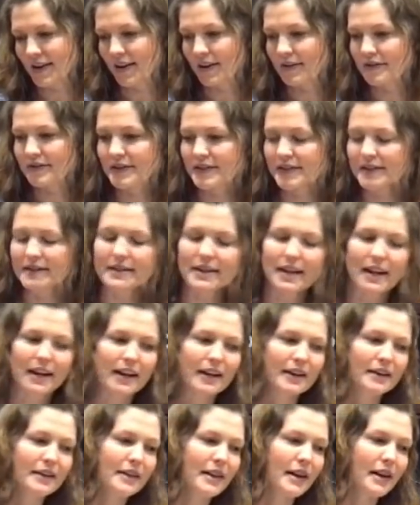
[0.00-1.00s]
I've
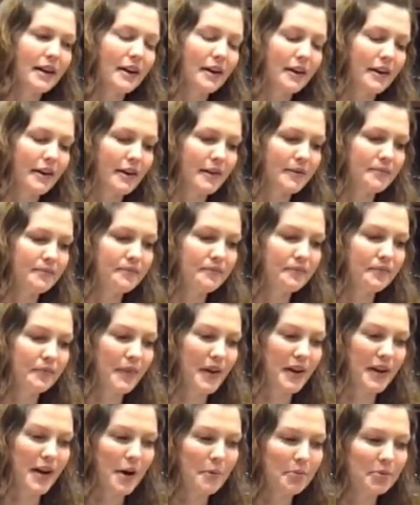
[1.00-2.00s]
stayed there
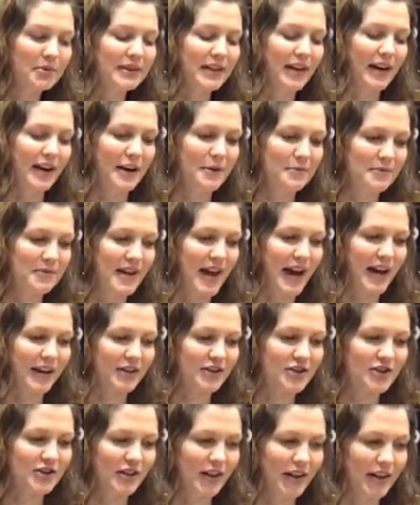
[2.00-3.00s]
a couple times,
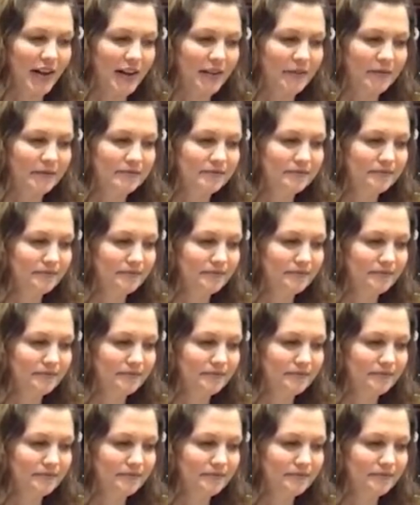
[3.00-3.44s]
actually.